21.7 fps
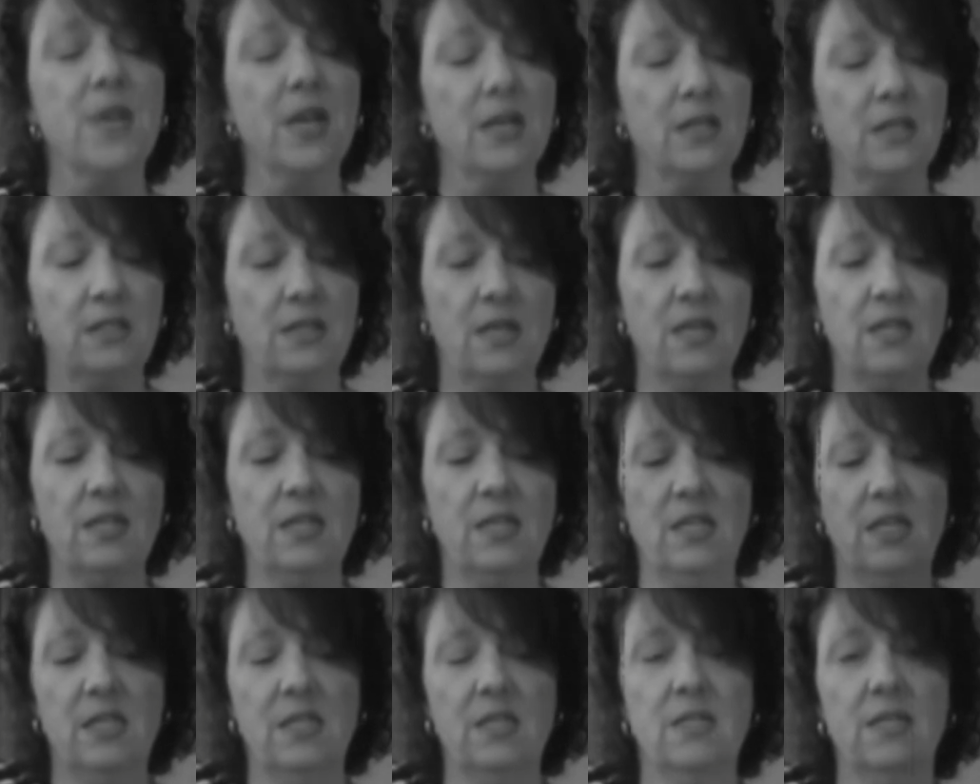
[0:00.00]
It's
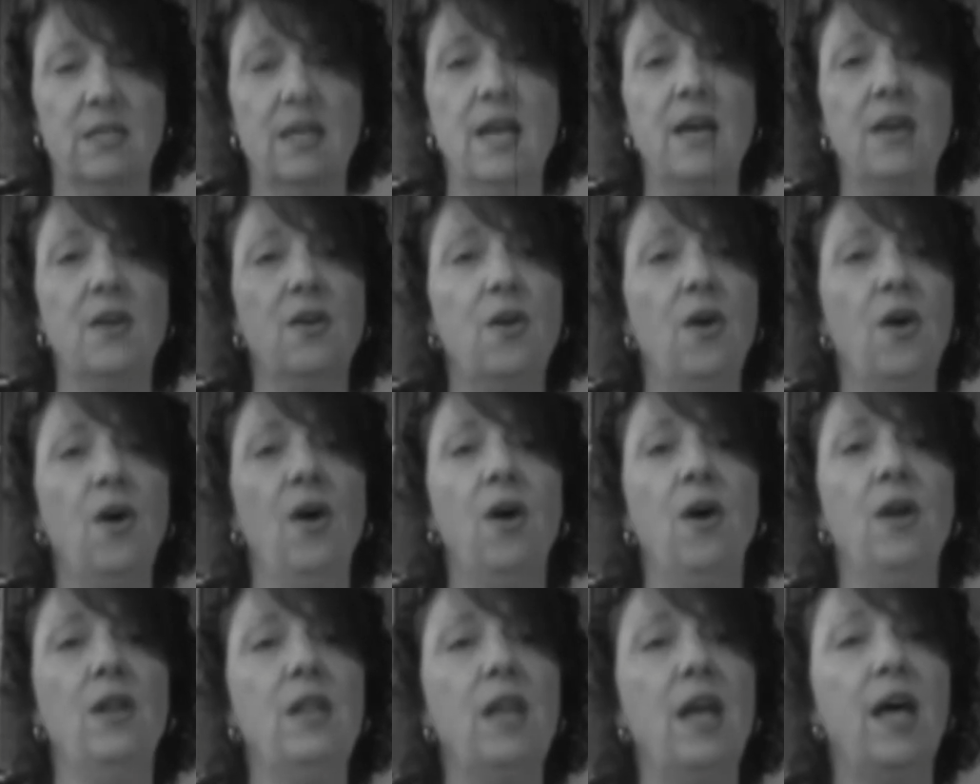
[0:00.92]
nothing at
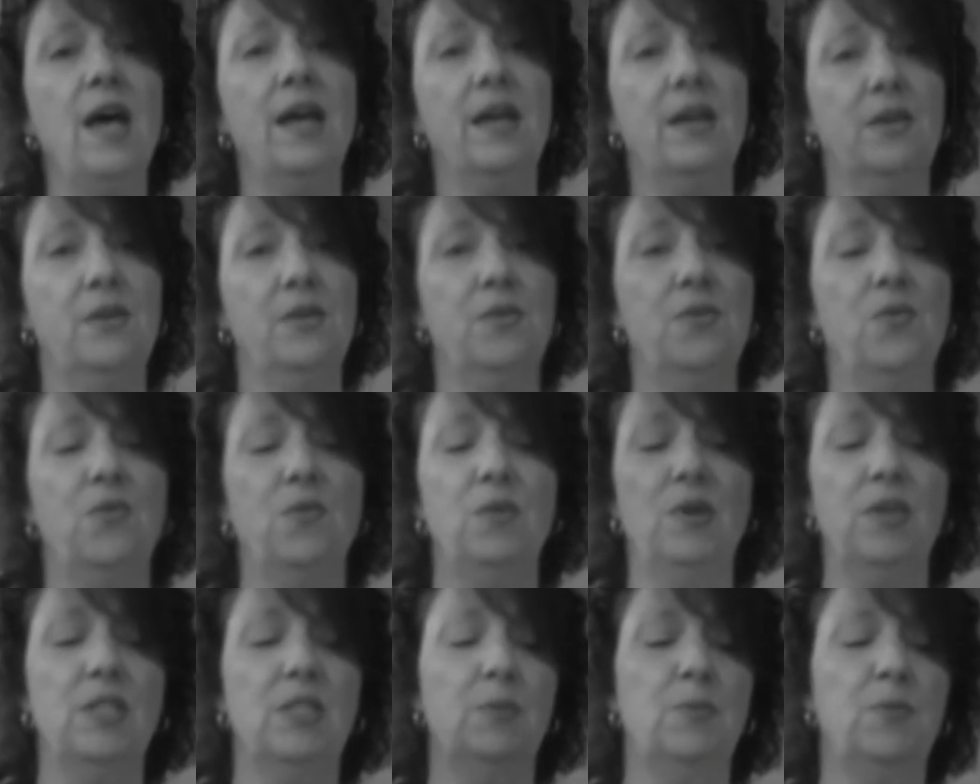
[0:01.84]
all like it
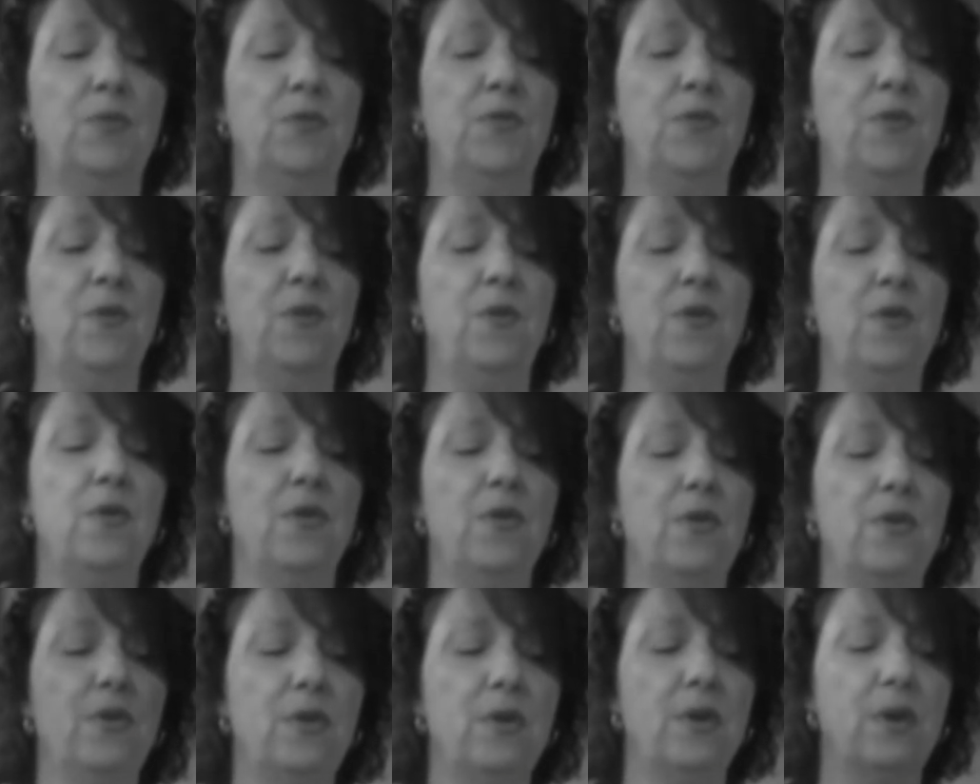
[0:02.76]
was
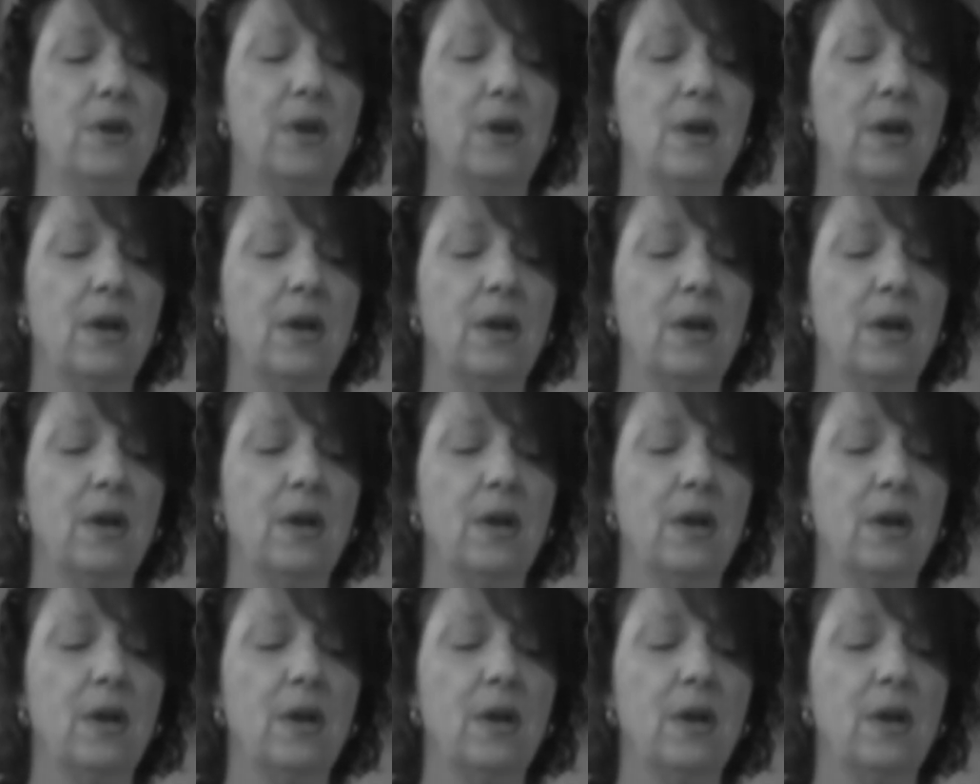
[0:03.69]
before.